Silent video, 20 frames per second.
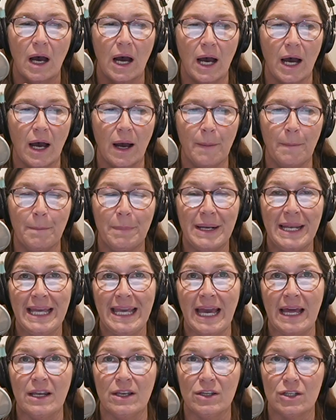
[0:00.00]
Um, but
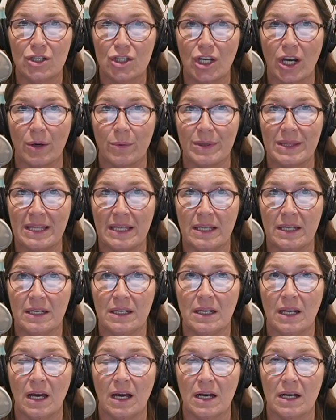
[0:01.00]
again, check with a,
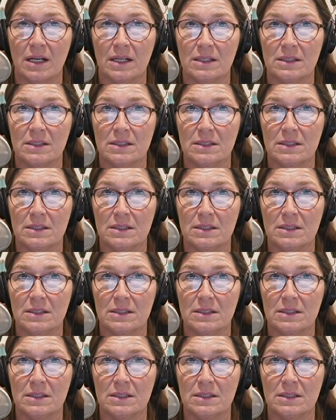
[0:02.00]
a, uh,